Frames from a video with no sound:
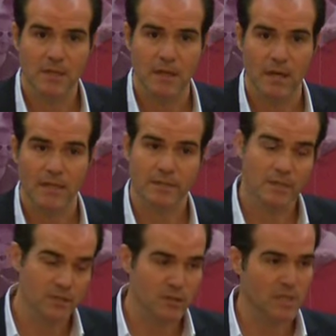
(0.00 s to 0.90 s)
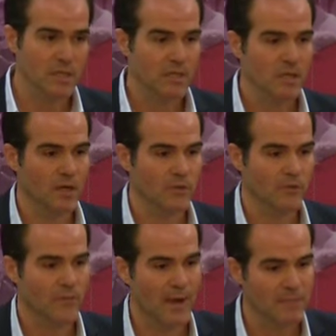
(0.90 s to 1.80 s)
and essentially their
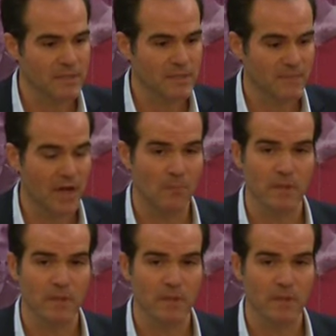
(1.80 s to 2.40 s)
families have now